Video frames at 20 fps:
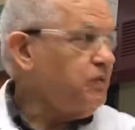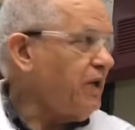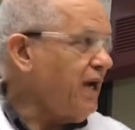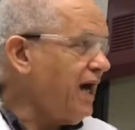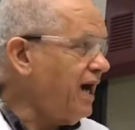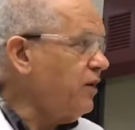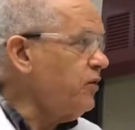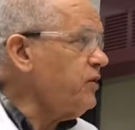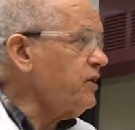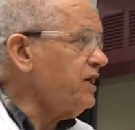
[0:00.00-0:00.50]

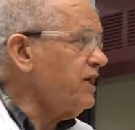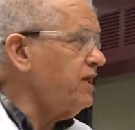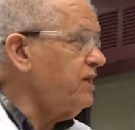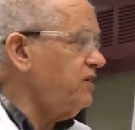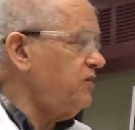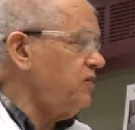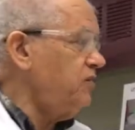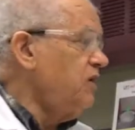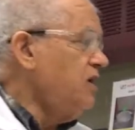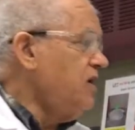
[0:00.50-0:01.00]
how are we going to
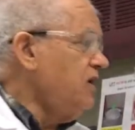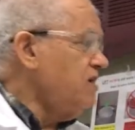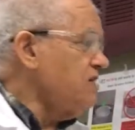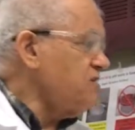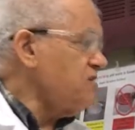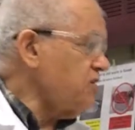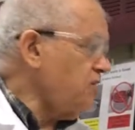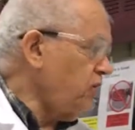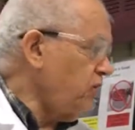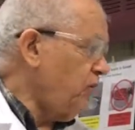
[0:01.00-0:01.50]
do it?
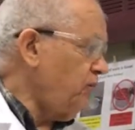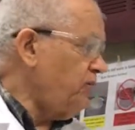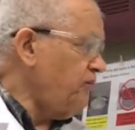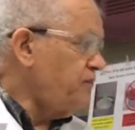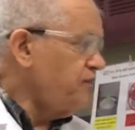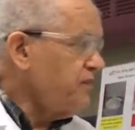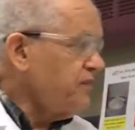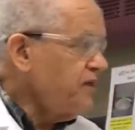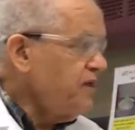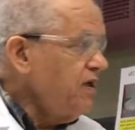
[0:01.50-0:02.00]
So
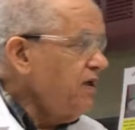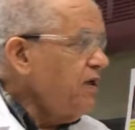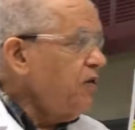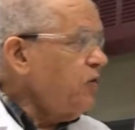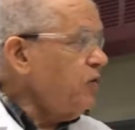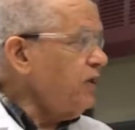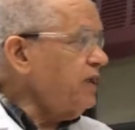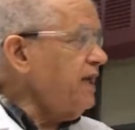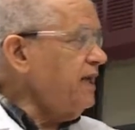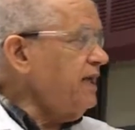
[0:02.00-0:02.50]

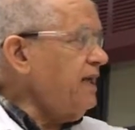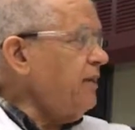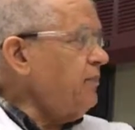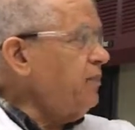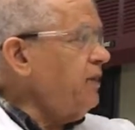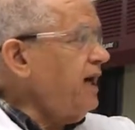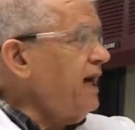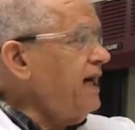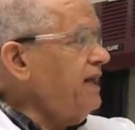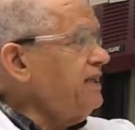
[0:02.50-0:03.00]
we're going to
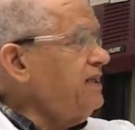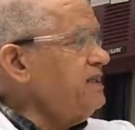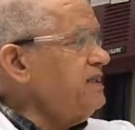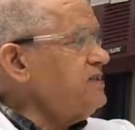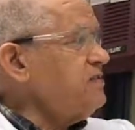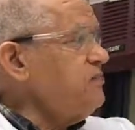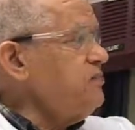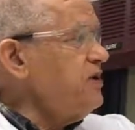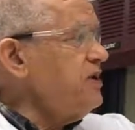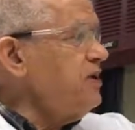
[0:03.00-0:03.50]
apply
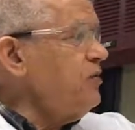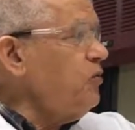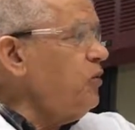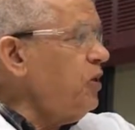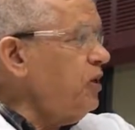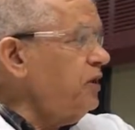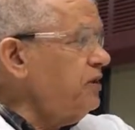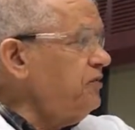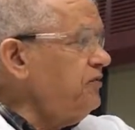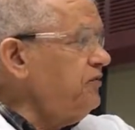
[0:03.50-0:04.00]
this
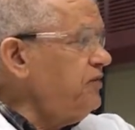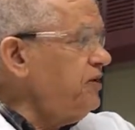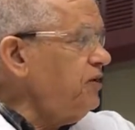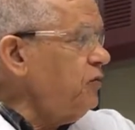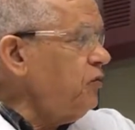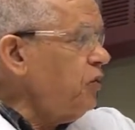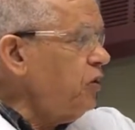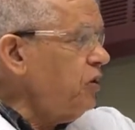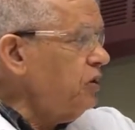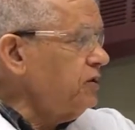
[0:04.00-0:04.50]
B1
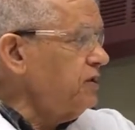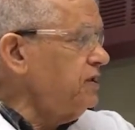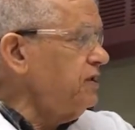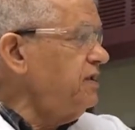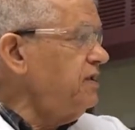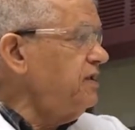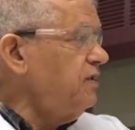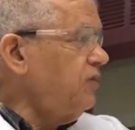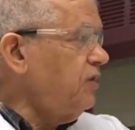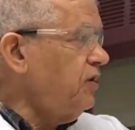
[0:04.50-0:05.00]
V1
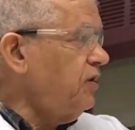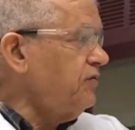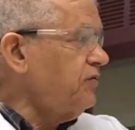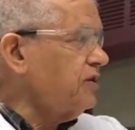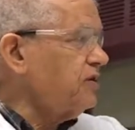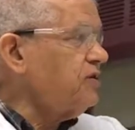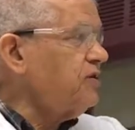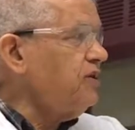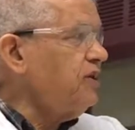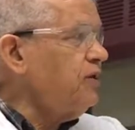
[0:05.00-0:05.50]

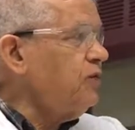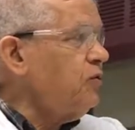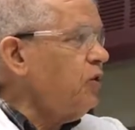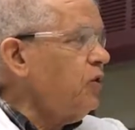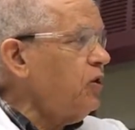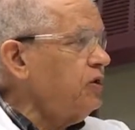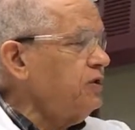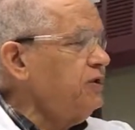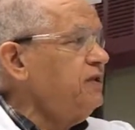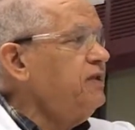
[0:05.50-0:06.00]
over
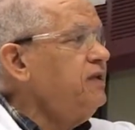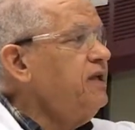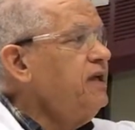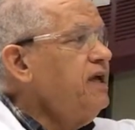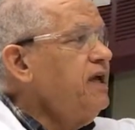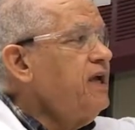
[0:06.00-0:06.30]
T1